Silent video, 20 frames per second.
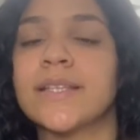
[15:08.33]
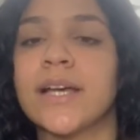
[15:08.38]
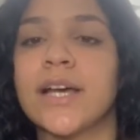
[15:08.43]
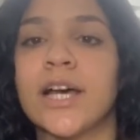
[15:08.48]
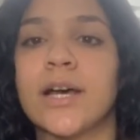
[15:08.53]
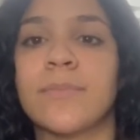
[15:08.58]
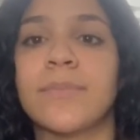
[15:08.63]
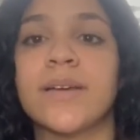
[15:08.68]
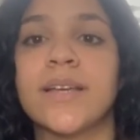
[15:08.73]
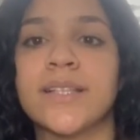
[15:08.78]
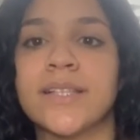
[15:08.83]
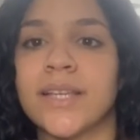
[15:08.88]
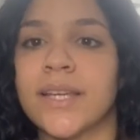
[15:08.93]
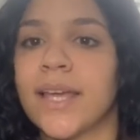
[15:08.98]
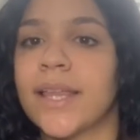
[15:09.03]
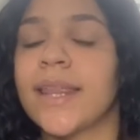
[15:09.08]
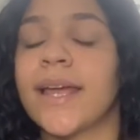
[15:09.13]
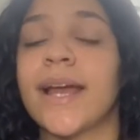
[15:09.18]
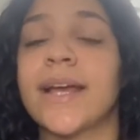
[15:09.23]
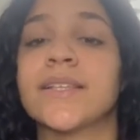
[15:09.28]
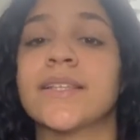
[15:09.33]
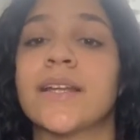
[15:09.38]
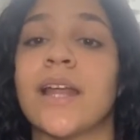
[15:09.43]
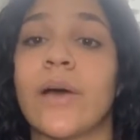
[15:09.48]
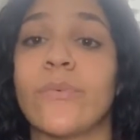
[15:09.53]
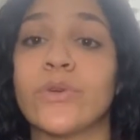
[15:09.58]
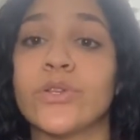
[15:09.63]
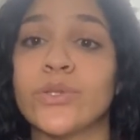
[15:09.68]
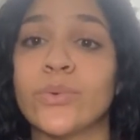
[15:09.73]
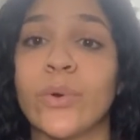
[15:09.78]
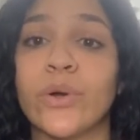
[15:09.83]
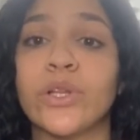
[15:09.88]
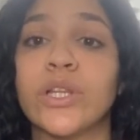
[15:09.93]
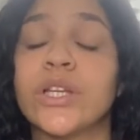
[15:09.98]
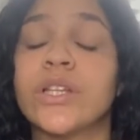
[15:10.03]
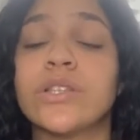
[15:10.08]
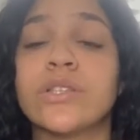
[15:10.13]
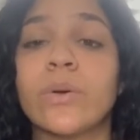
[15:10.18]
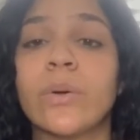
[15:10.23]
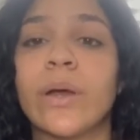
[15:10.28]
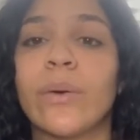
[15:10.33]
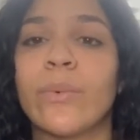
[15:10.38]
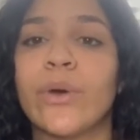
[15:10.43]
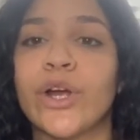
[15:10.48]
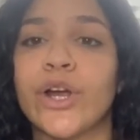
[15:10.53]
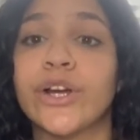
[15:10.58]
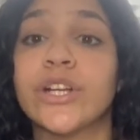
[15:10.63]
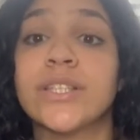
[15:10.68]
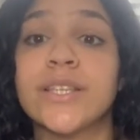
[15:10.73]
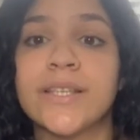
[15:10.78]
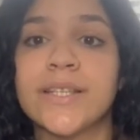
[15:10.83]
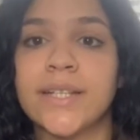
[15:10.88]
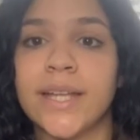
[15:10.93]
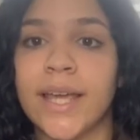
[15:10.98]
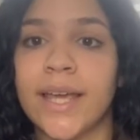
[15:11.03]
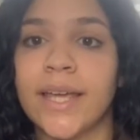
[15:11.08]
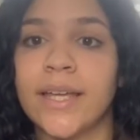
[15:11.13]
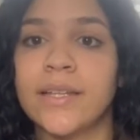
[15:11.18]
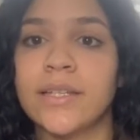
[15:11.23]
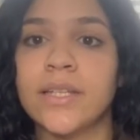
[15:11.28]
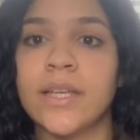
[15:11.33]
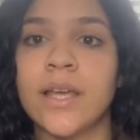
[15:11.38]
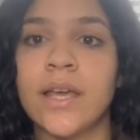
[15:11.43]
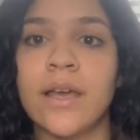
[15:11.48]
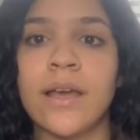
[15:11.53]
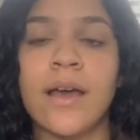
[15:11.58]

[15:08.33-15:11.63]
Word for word: Because um, again, like I said, I was swollen, so it would hurt to stand